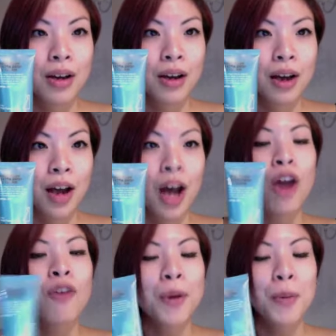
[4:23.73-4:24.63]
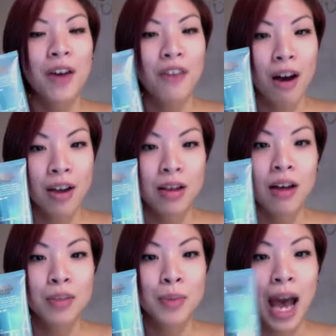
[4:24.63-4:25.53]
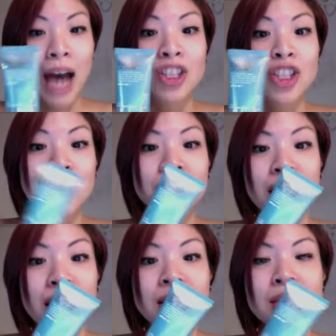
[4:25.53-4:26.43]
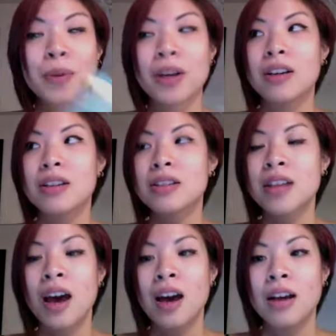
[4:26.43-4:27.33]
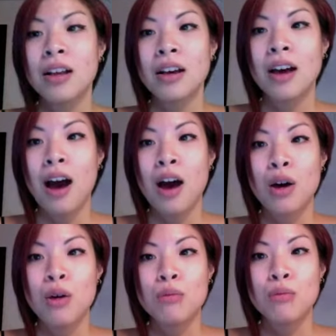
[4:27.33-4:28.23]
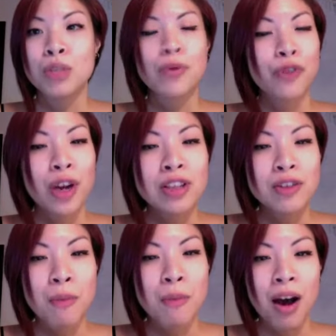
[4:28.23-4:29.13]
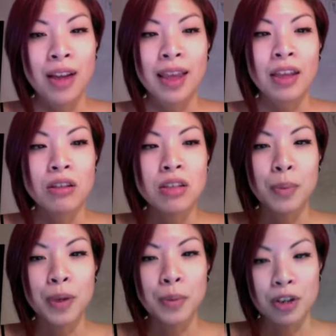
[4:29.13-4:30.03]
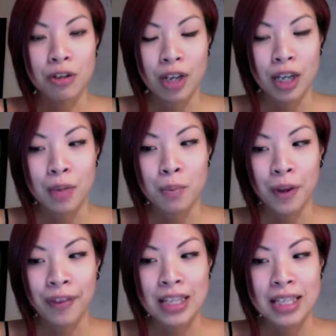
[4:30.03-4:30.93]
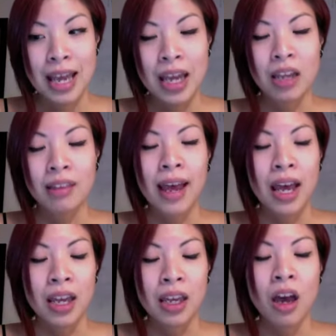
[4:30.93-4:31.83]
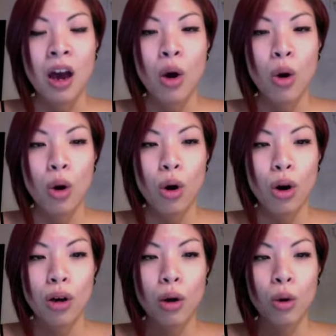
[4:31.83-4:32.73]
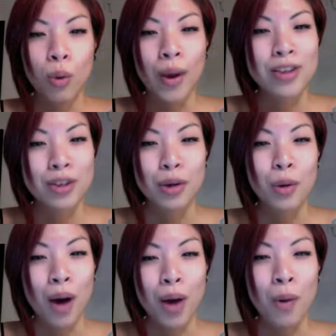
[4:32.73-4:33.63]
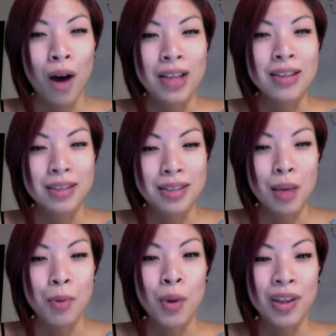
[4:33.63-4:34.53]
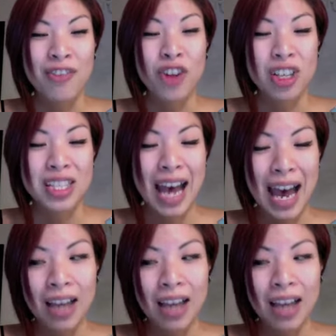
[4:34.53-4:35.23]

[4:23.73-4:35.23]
lot of people has asked me how to do this because some friends of mine, they use the BB cream, but they say they always look quite white in the summer when they've got a tan.